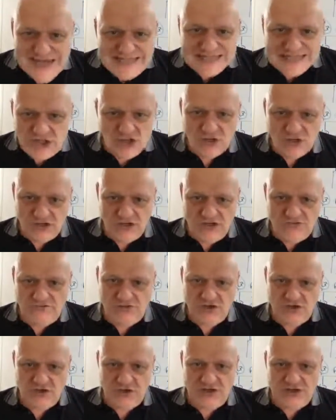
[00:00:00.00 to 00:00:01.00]
You're an
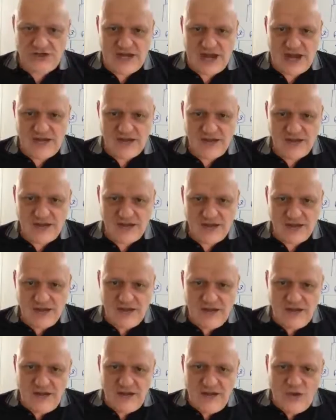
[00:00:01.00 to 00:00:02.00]
idiot if you're doing that.
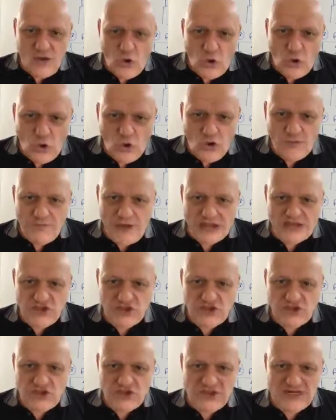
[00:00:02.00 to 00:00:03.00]
Automation
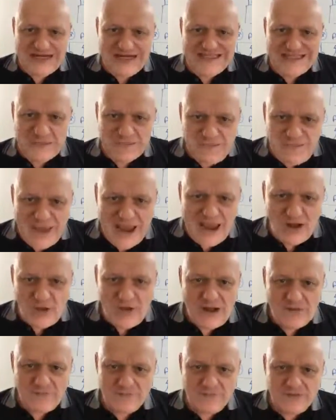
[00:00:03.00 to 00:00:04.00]
is the power.
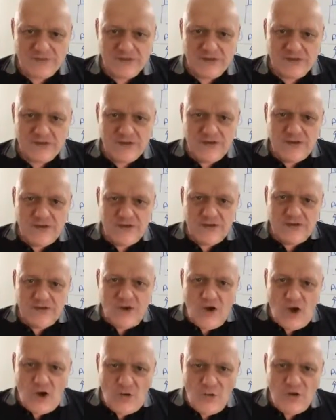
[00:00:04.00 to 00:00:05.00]
I
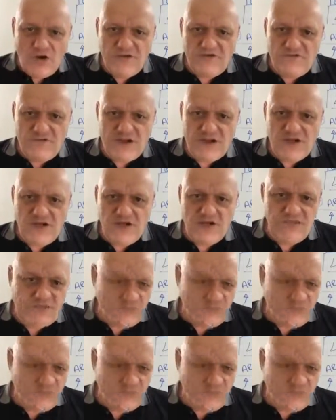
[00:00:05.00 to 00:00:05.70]
want to thank you for